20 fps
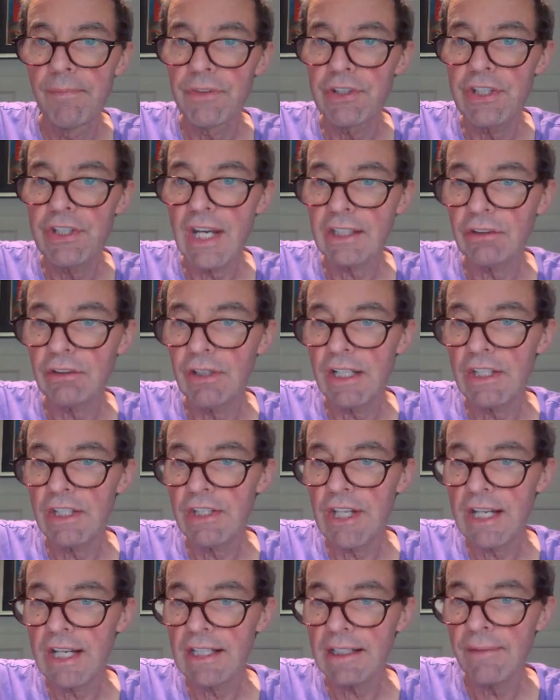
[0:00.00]
The deck red
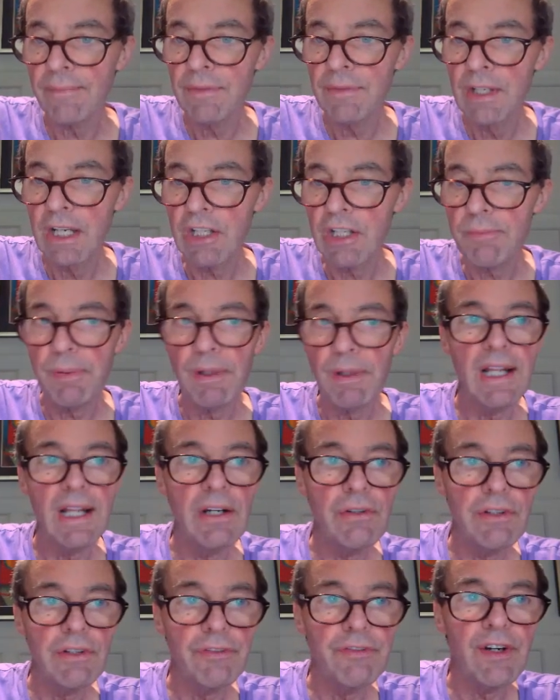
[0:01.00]
deck is
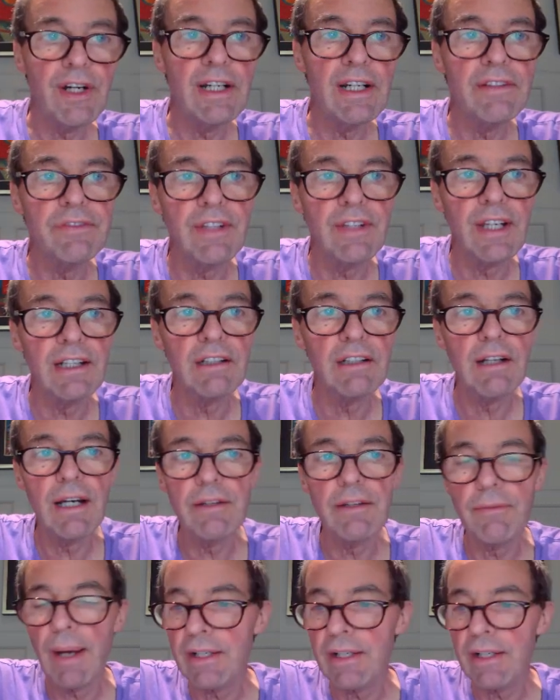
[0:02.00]
below the 5-day
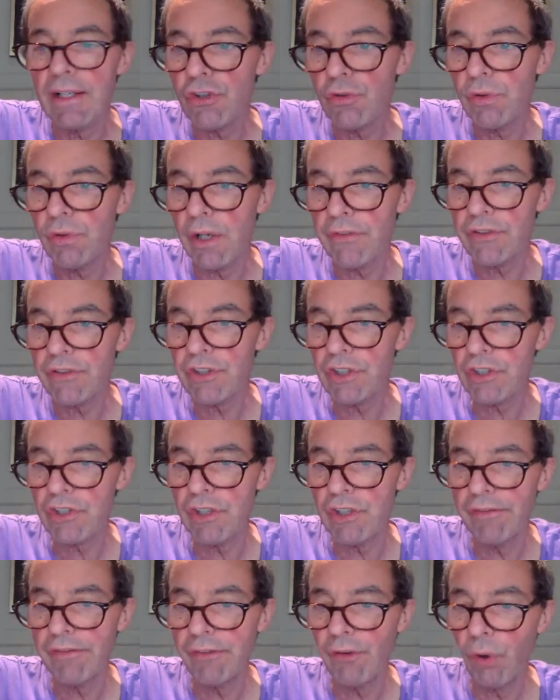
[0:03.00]
around minus
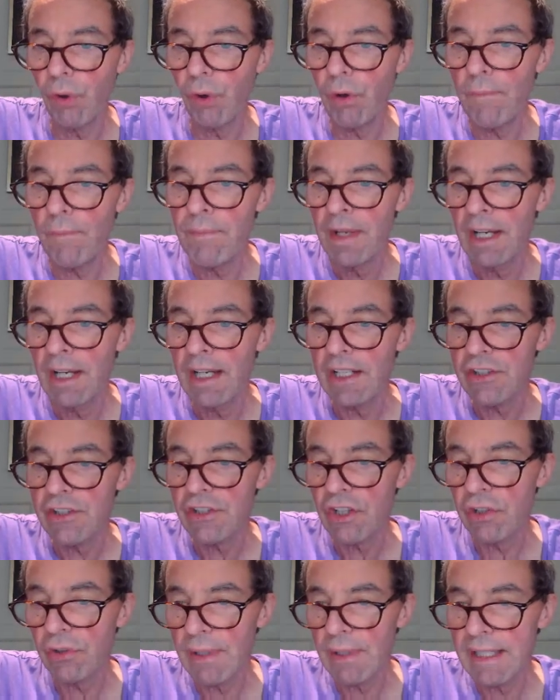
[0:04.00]
1264. It's
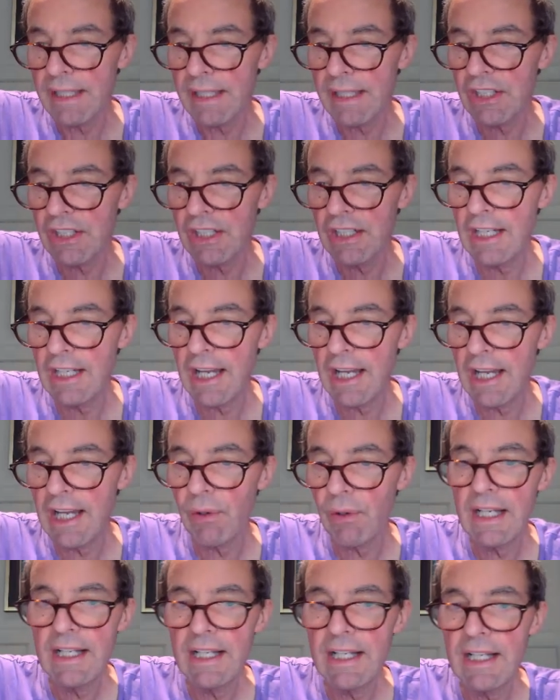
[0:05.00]
correcting
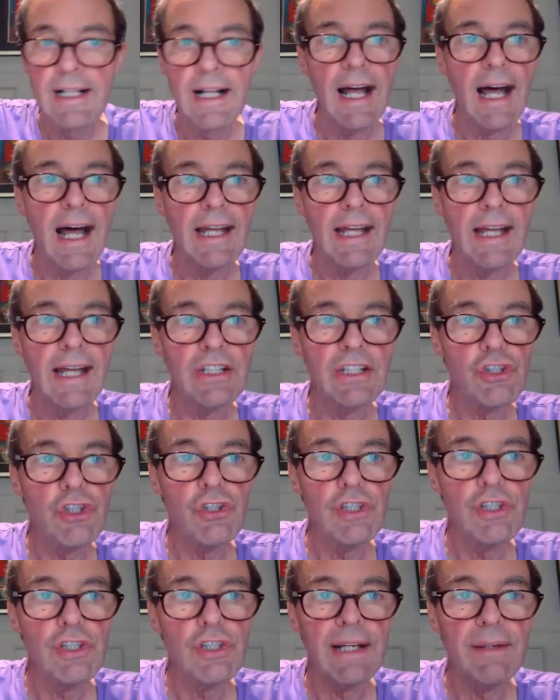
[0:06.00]
lower and it
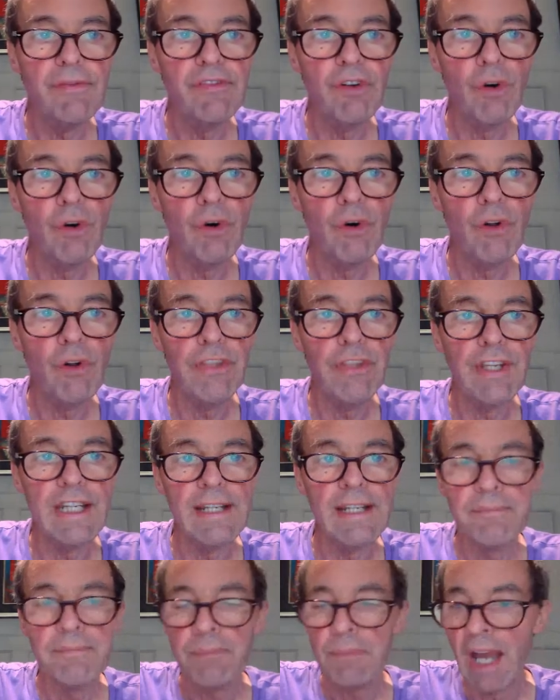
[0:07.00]
should head for
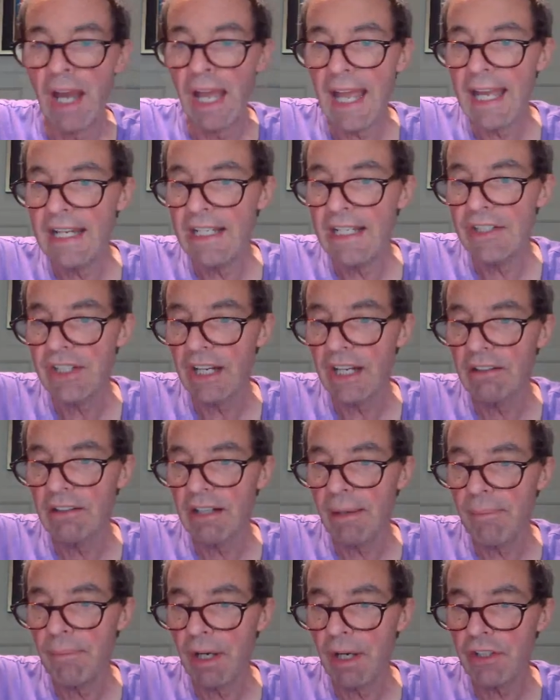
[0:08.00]
the 8-day
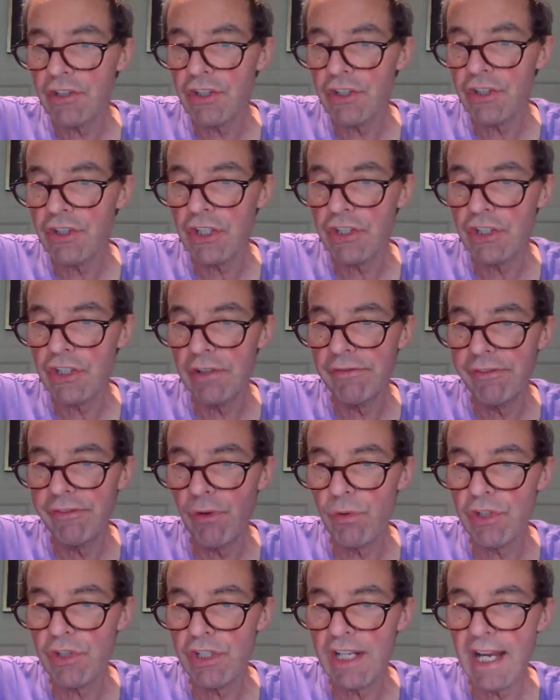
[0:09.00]
around minus
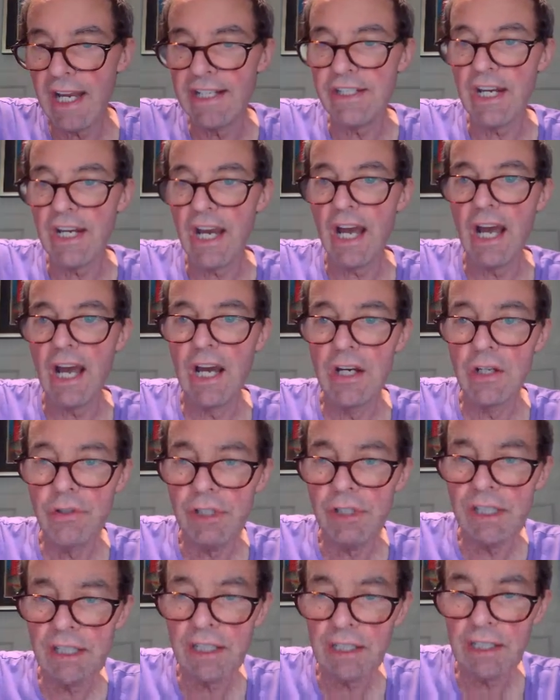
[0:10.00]
1348.
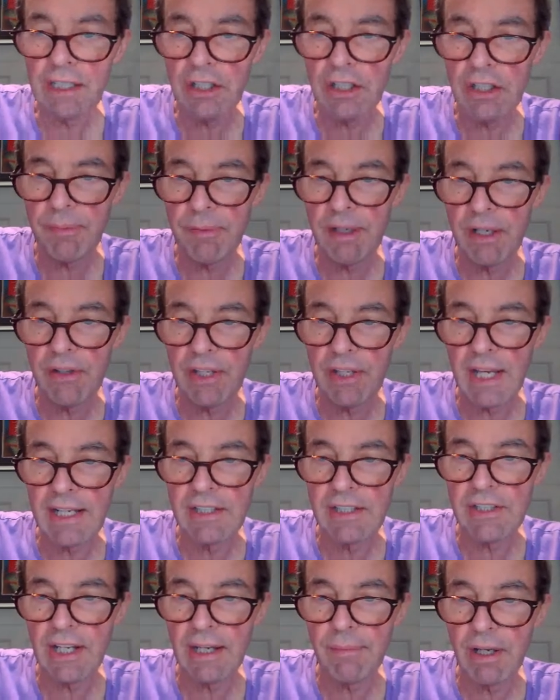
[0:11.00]
Only a close below the
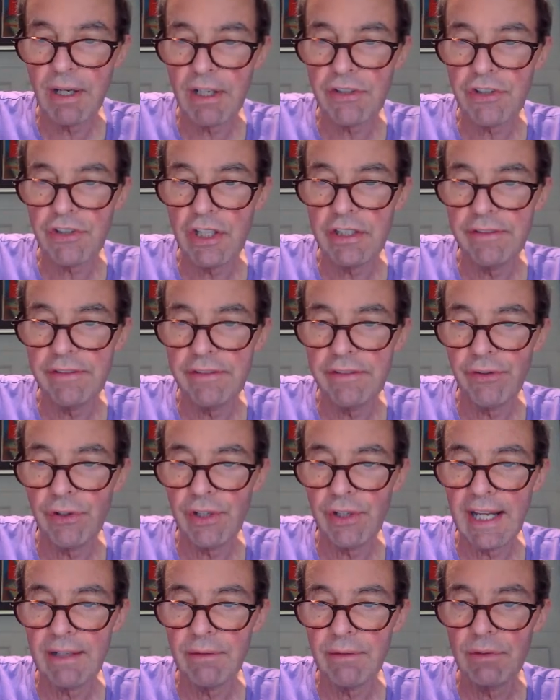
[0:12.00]
8-day at minus
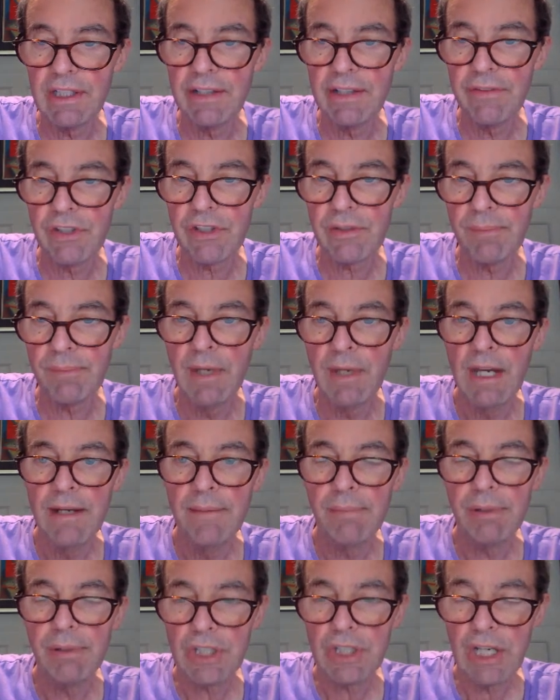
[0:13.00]
1348 would give it some
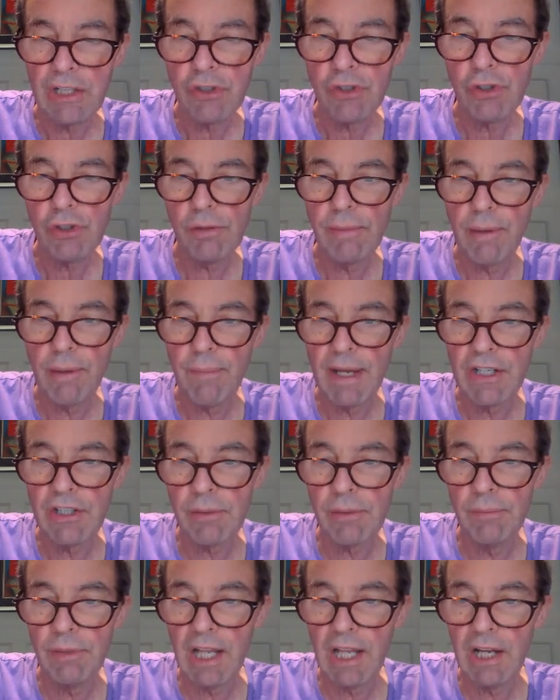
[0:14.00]
potential
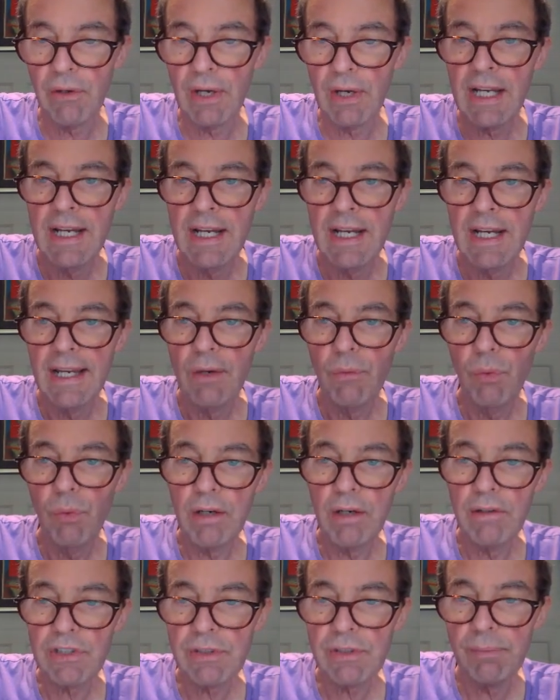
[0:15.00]
momentum lower.
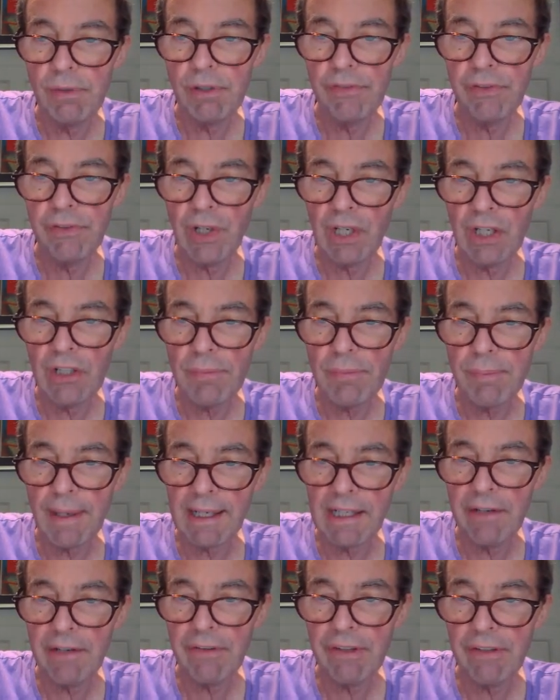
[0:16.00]
Were it to move and close
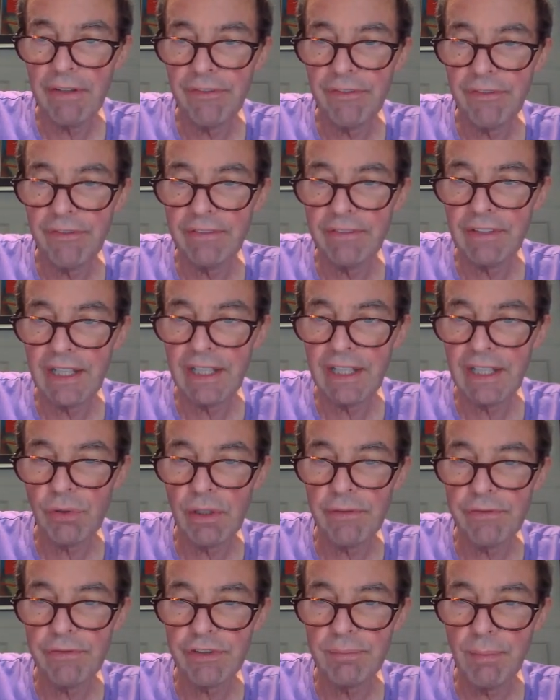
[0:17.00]
back over the 5-day at
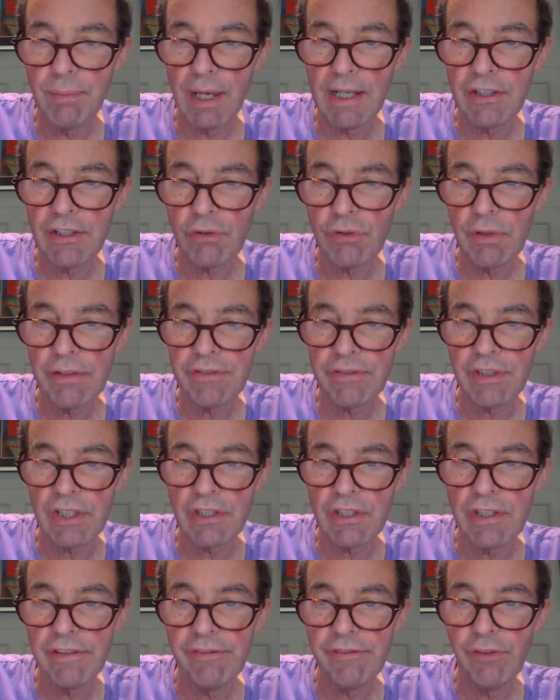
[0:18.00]
minus
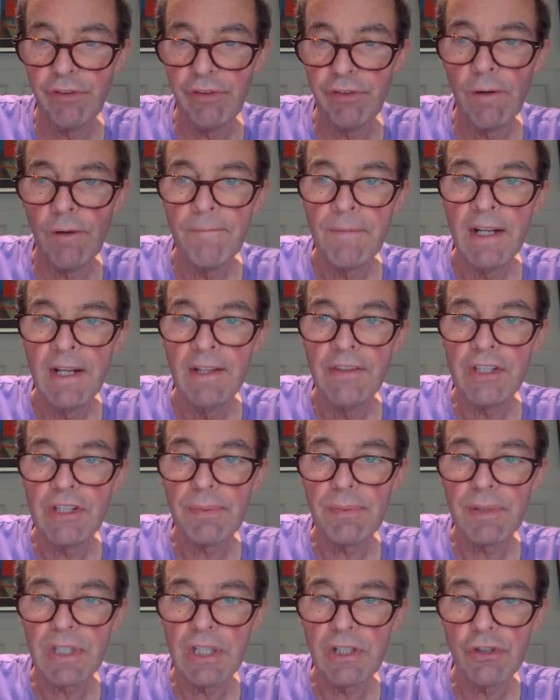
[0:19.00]
1264, this
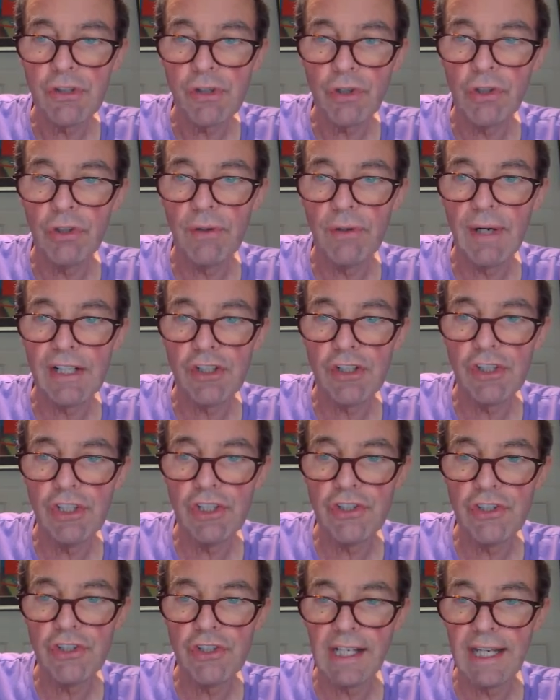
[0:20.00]
potential correction
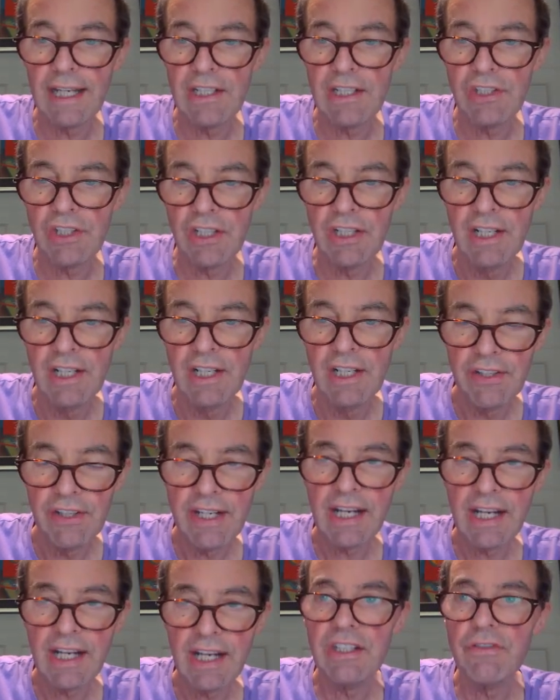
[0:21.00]
is negated. The
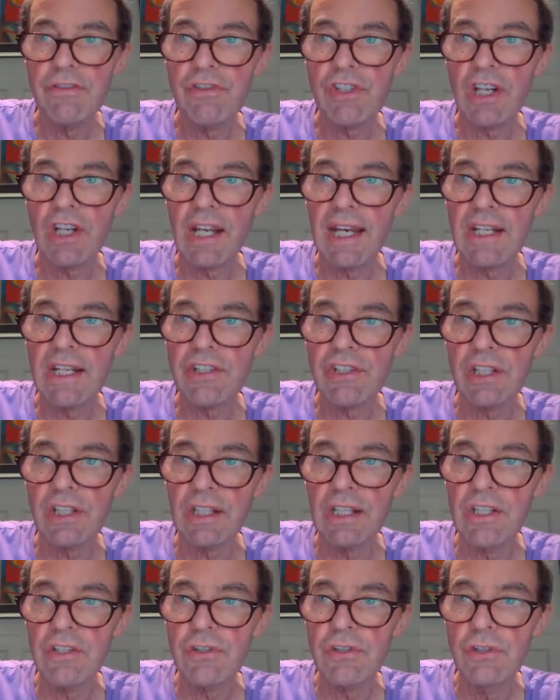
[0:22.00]
negative
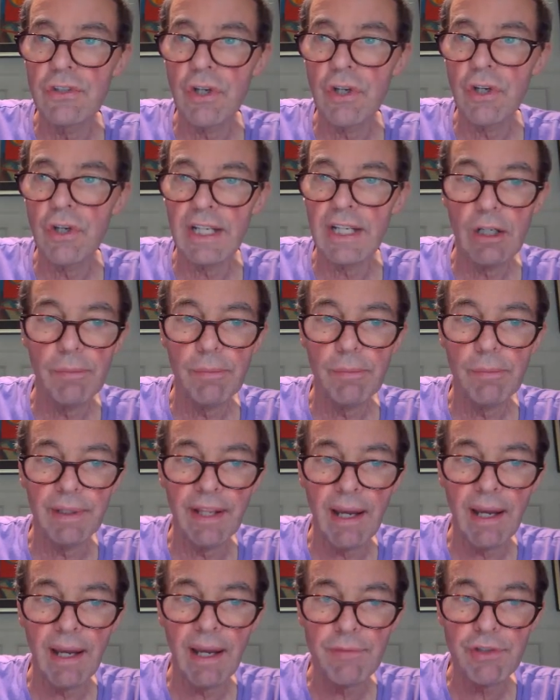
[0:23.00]
stochastic is not helping
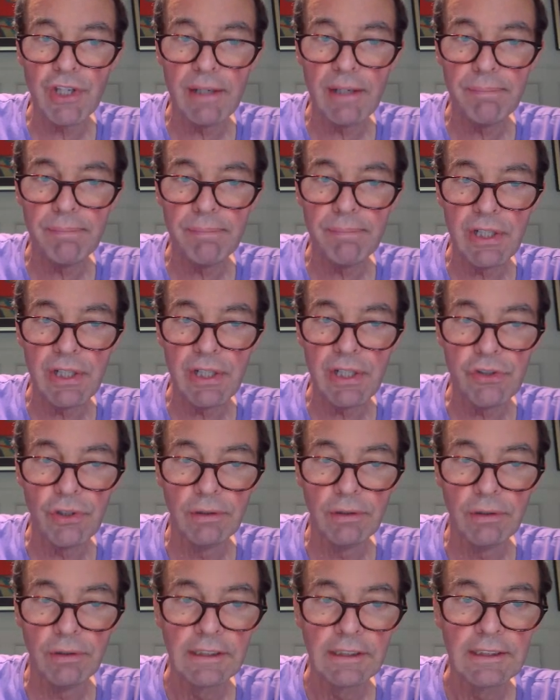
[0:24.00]
the upside
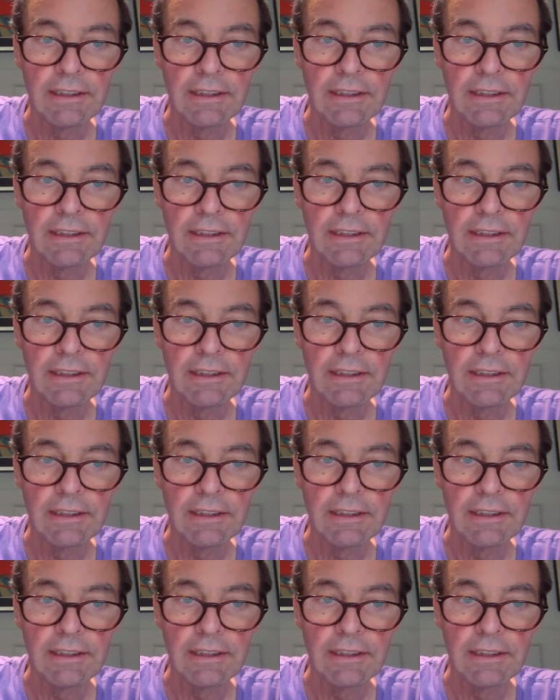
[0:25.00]
potential.